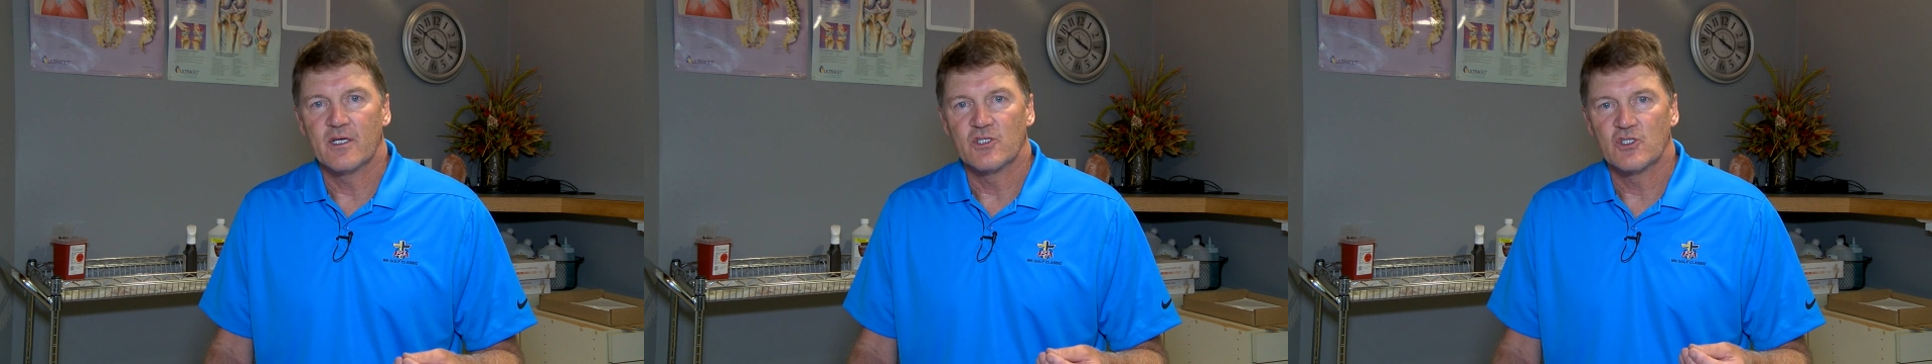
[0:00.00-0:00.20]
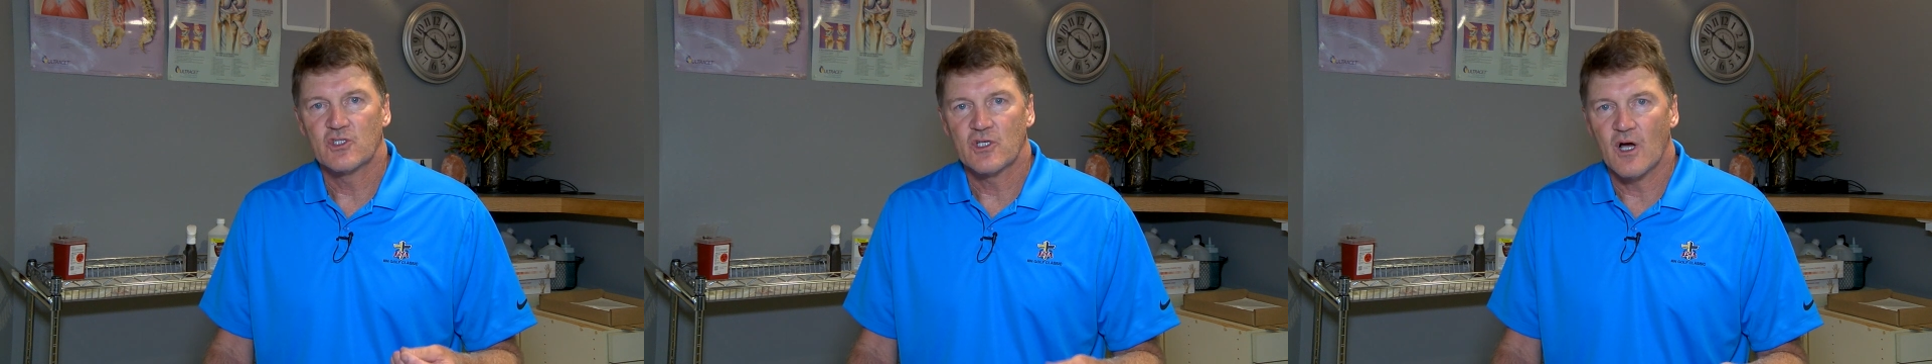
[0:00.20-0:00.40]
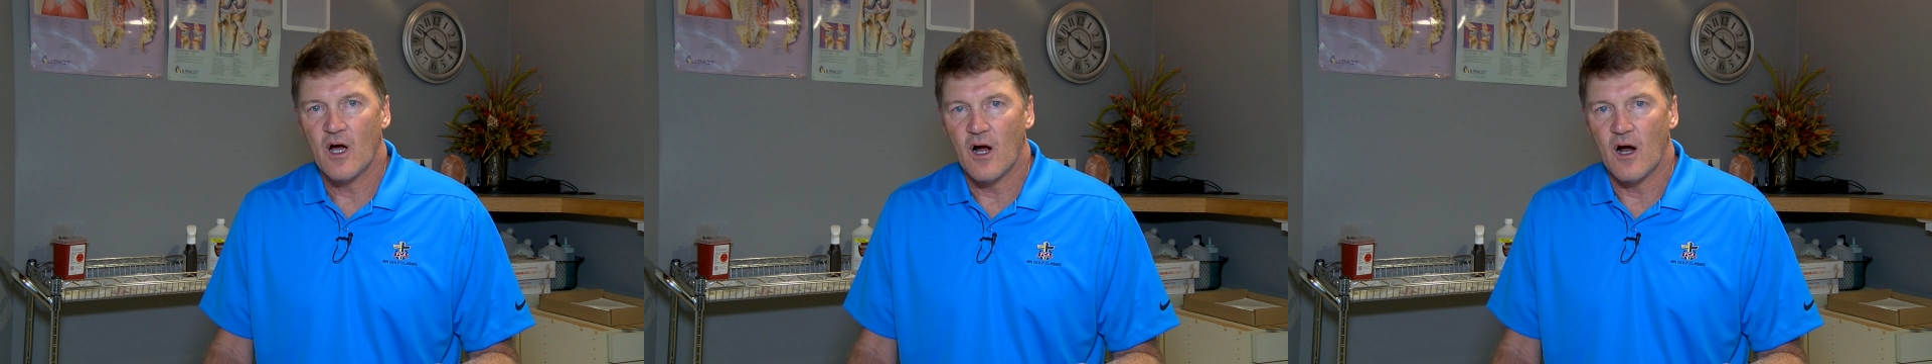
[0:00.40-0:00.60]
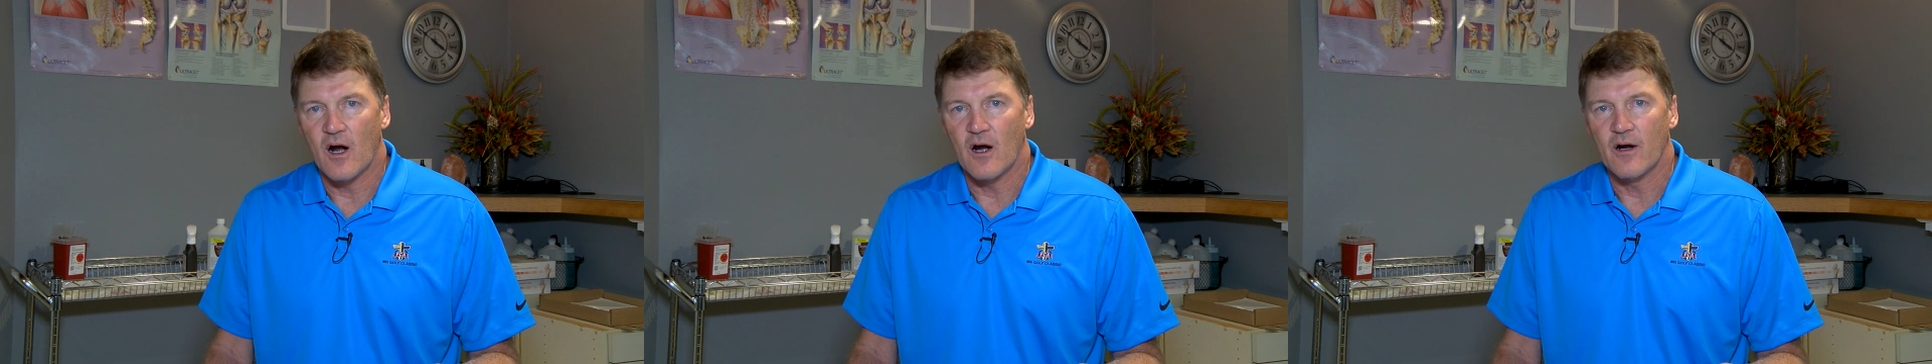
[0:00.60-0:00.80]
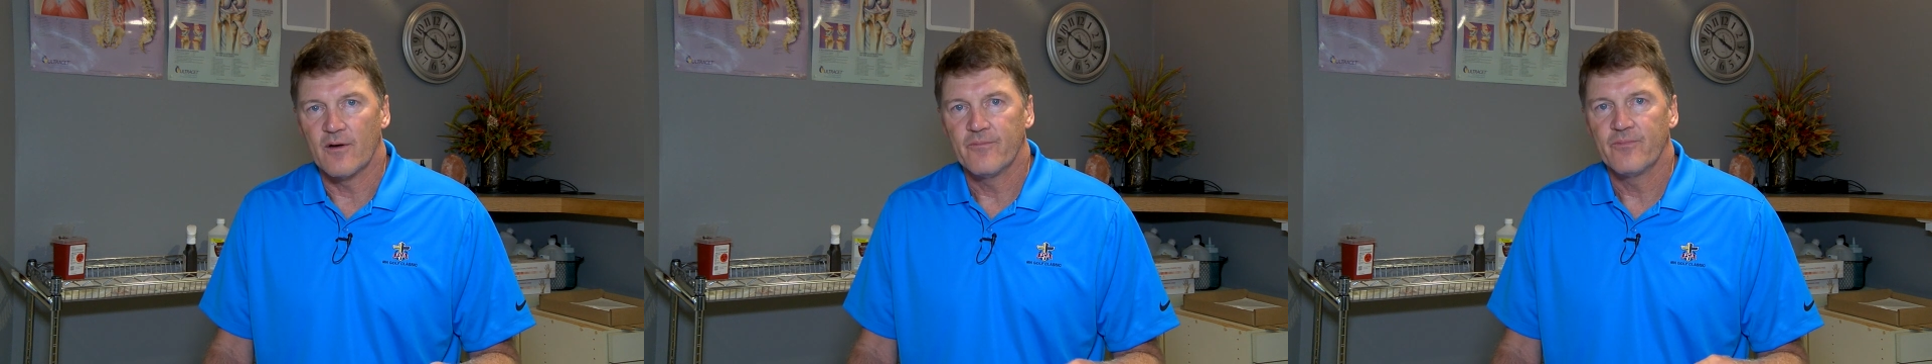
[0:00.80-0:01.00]
a
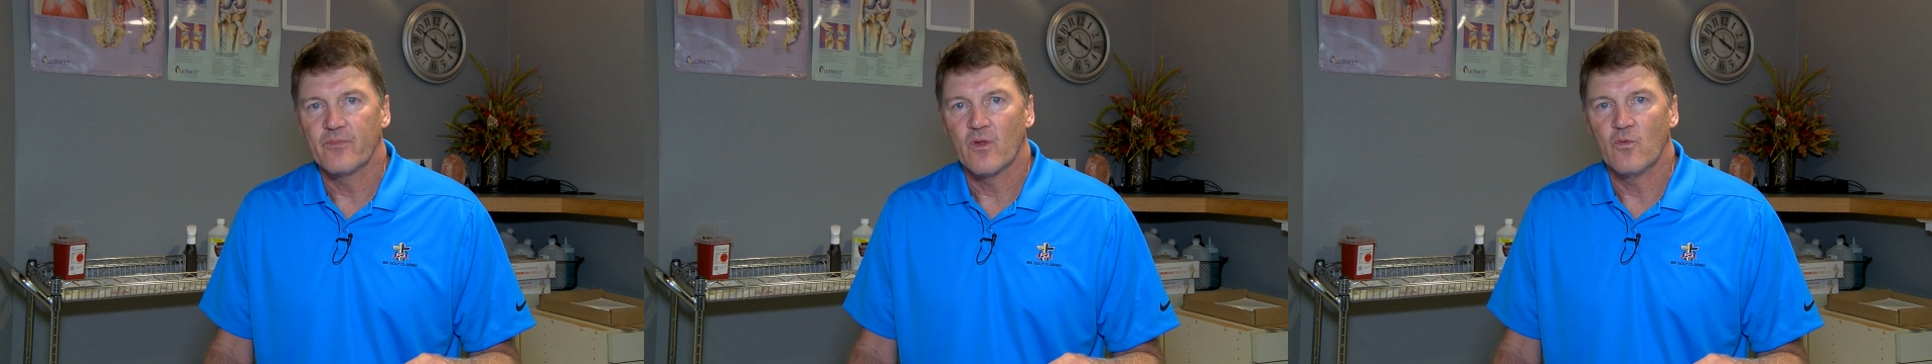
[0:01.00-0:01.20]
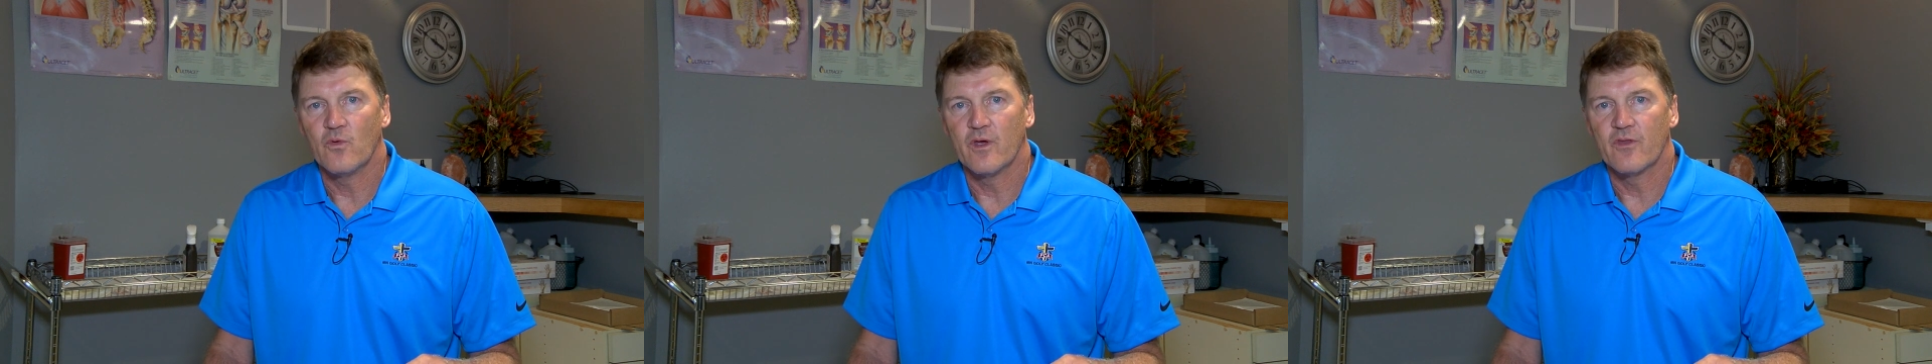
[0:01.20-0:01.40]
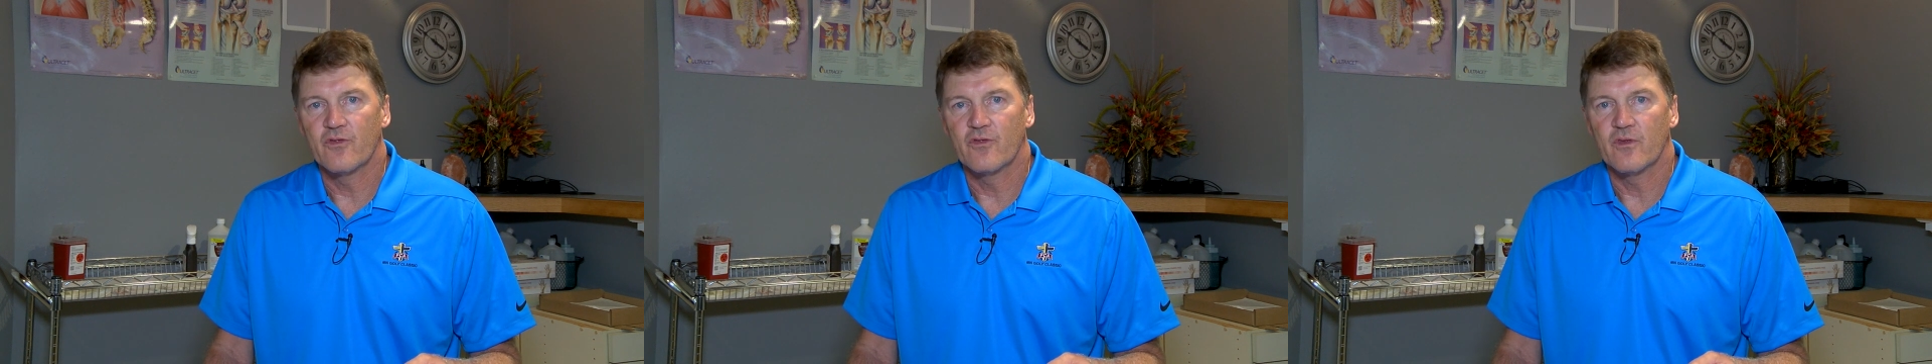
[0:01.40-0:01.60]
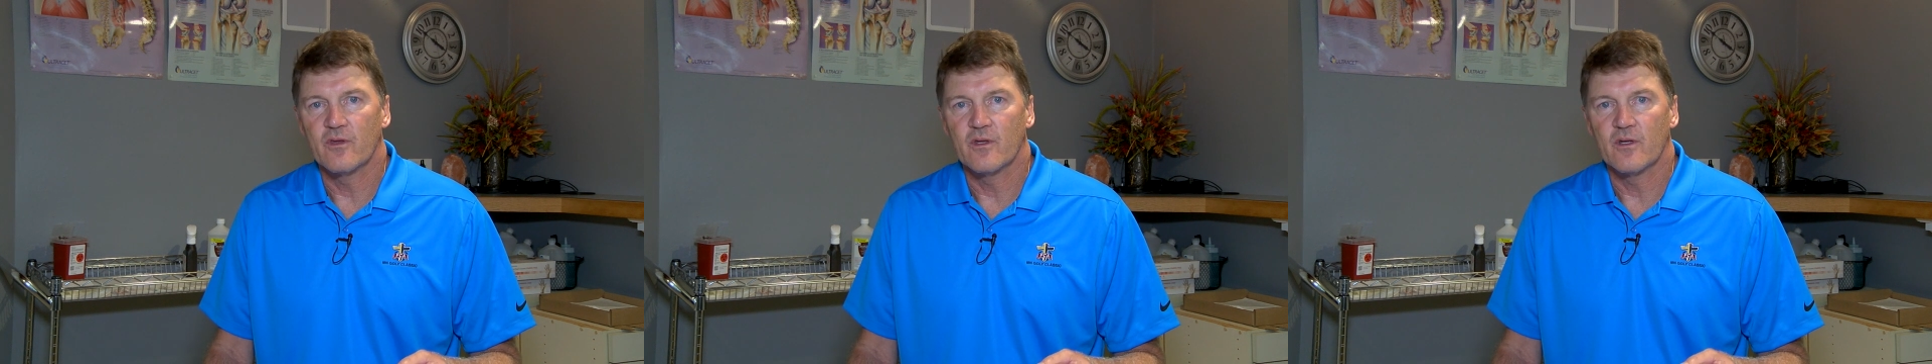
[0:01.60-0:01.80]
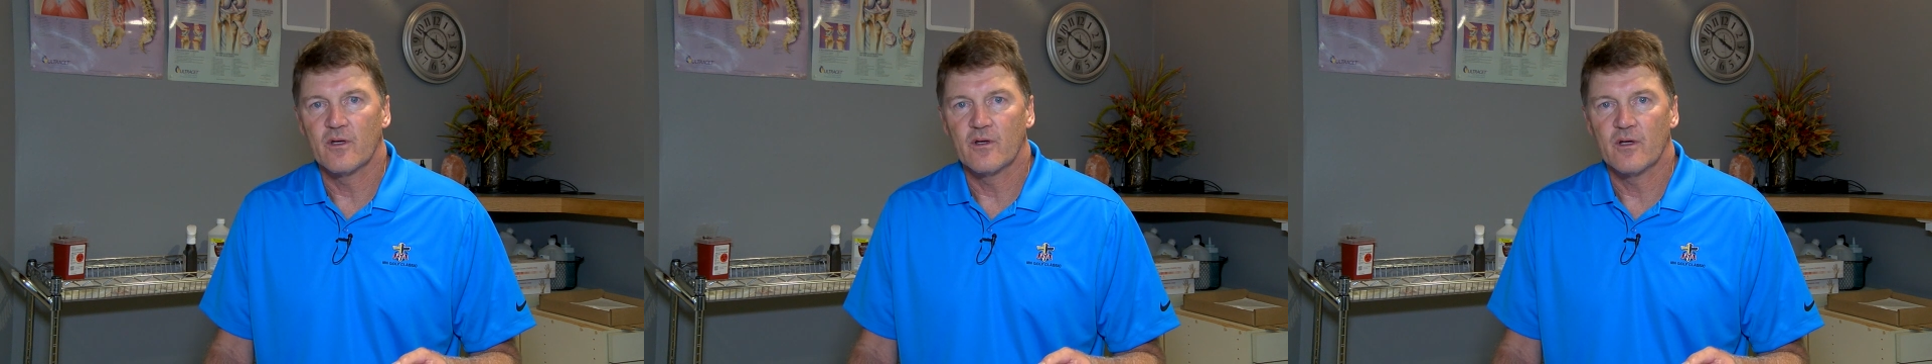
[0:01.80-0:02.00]
scar with
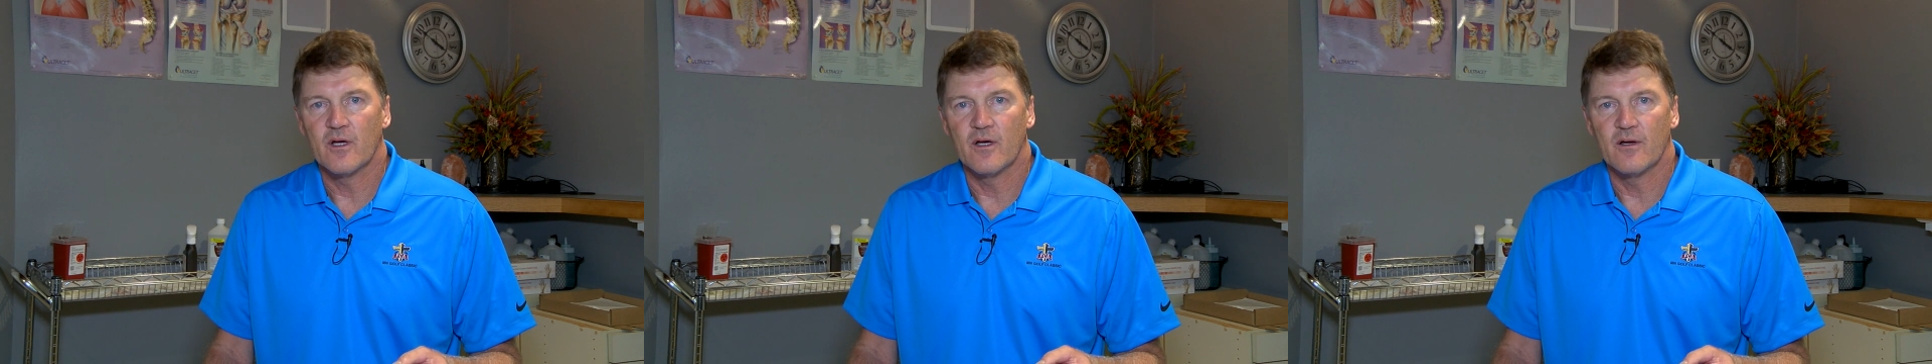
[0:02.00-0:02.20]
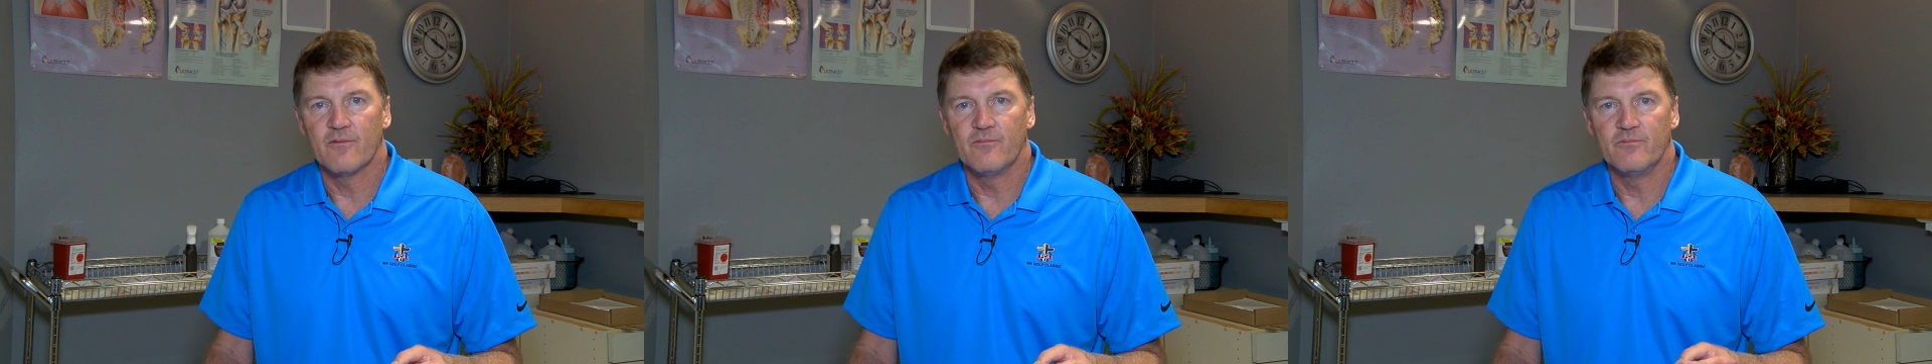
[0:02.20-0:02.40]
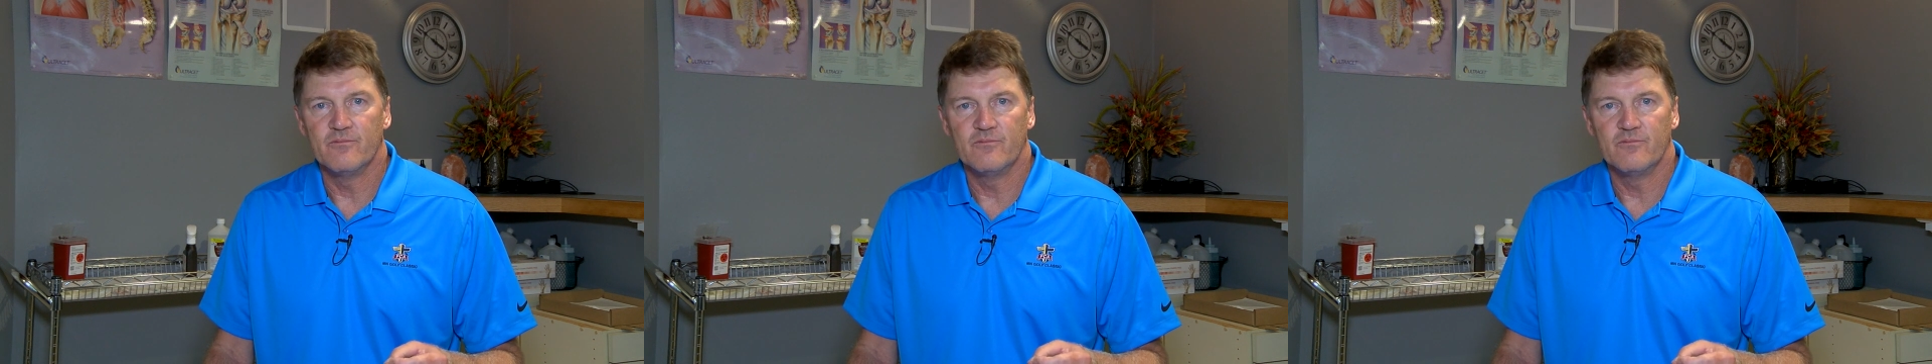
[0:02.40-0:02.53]
a